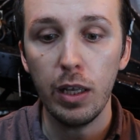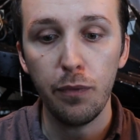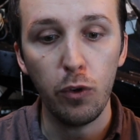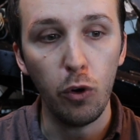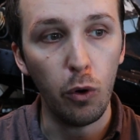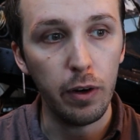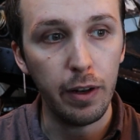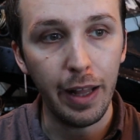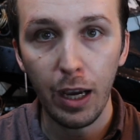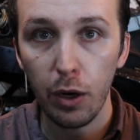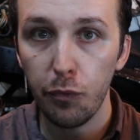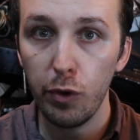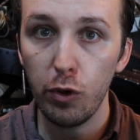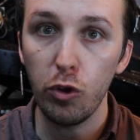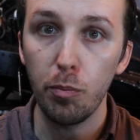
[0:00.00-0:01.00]
If you're on an
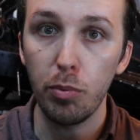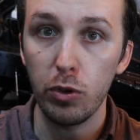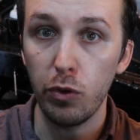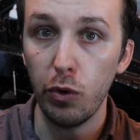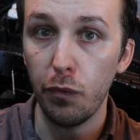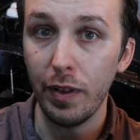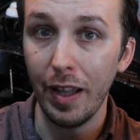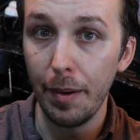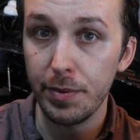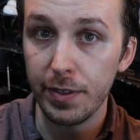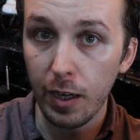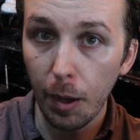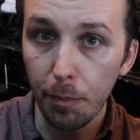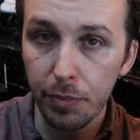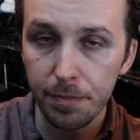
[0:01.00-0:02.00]
airfield, you put your
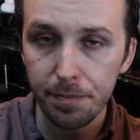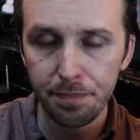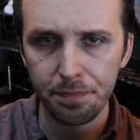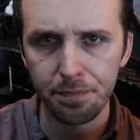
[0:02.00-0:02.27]
flaps up.